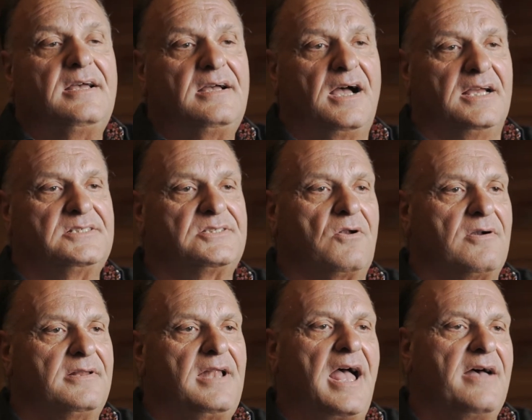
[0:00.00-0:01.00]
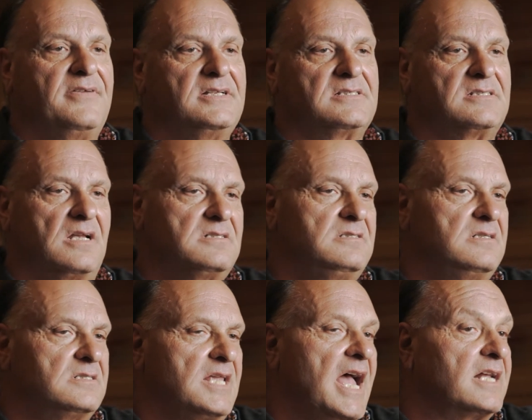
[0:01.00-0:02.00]
I started having sudden
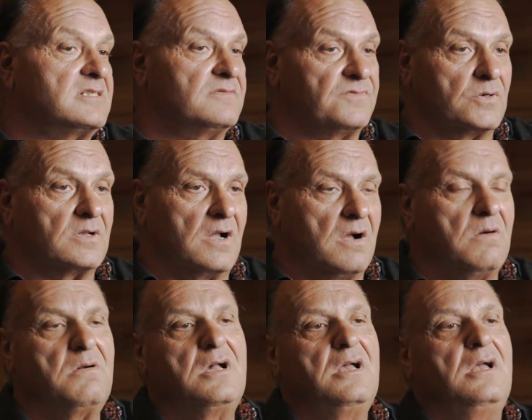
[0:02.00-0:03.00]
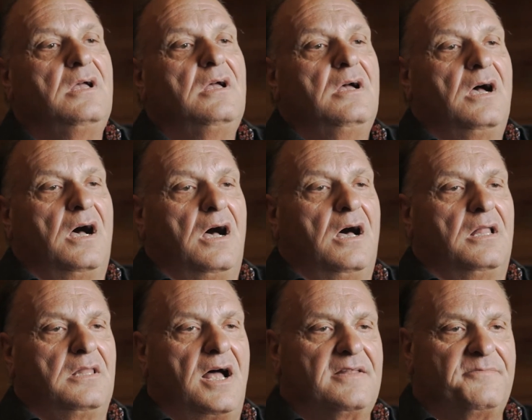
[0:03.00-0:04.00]
attacks of vertigo. A
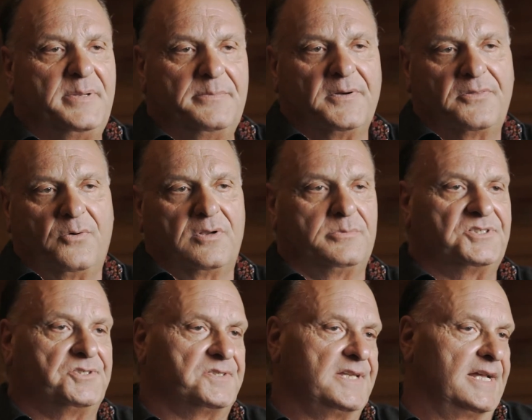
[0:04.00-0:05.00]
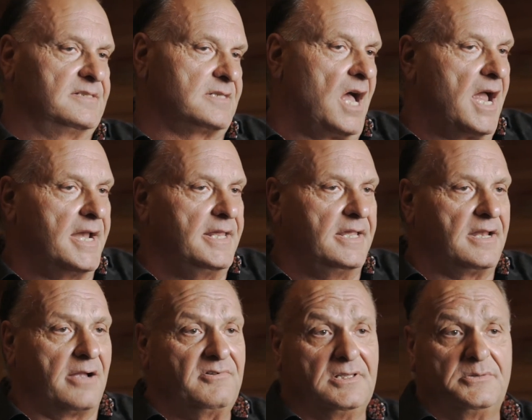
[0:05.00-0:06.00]
lot of people thought it was just anxiety, and
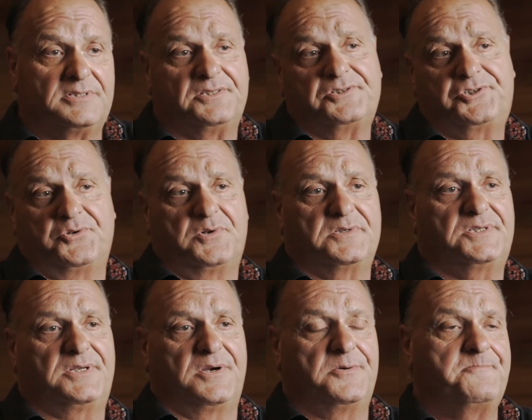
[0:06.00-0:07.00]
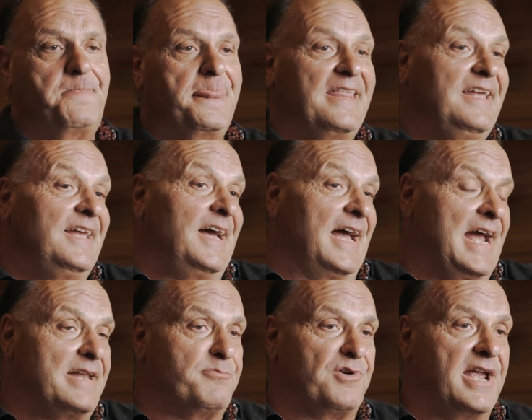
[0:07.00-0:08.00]
I really wasn't sure, so I
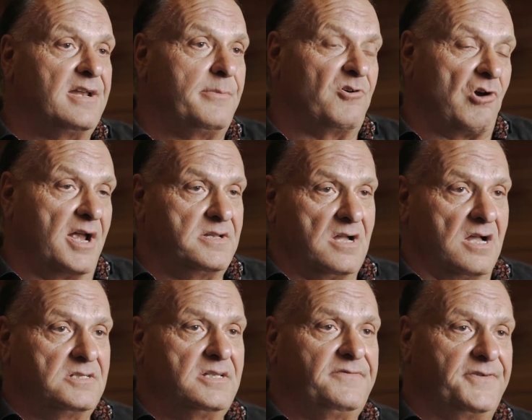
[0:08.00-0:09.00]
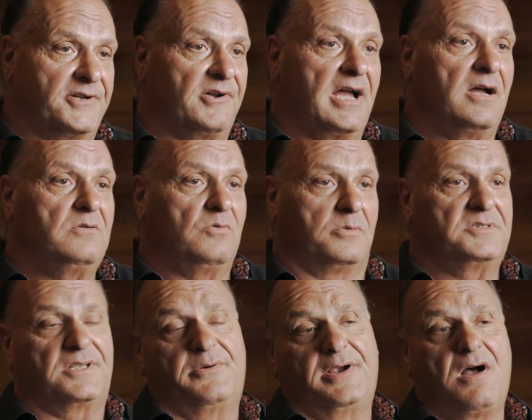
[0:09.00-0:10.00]
had a brain MRI done to figure out what
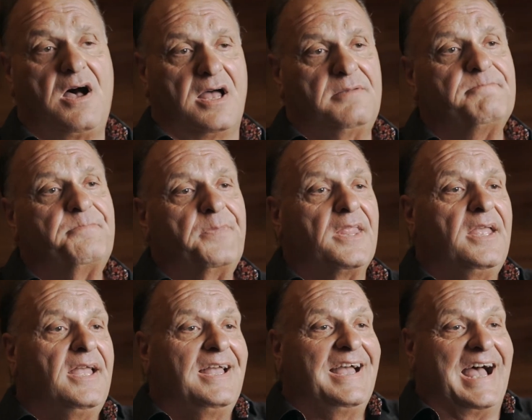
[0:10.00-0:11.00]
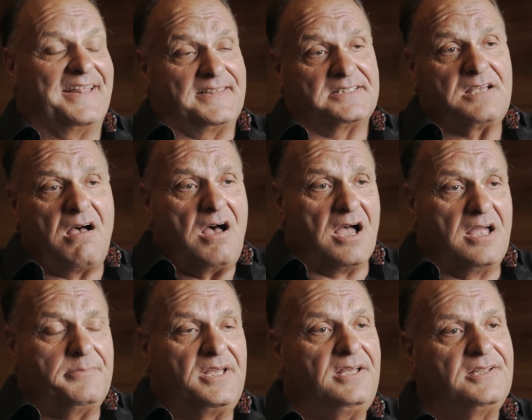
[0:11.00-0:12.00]
was going on. At the
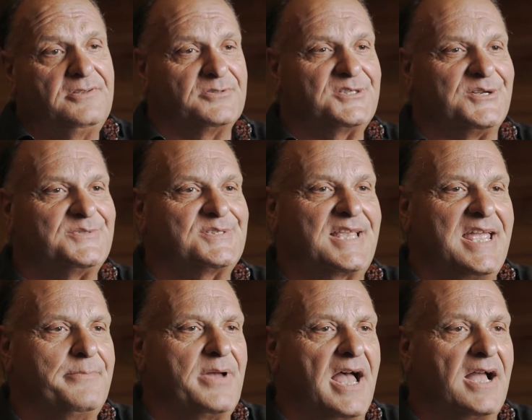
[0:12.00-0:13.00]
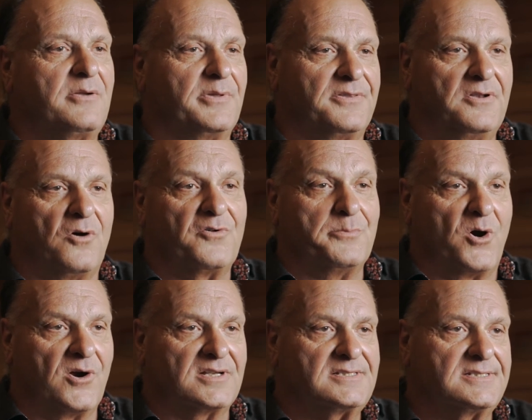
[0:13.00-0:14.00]
time, the results came back with no
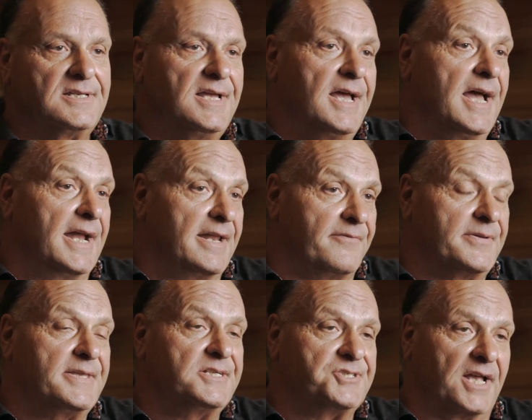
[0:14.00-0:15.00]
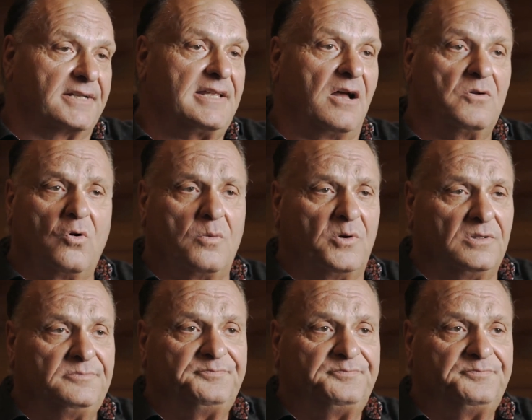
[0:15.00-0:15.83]
remarks, and everything checked out normal.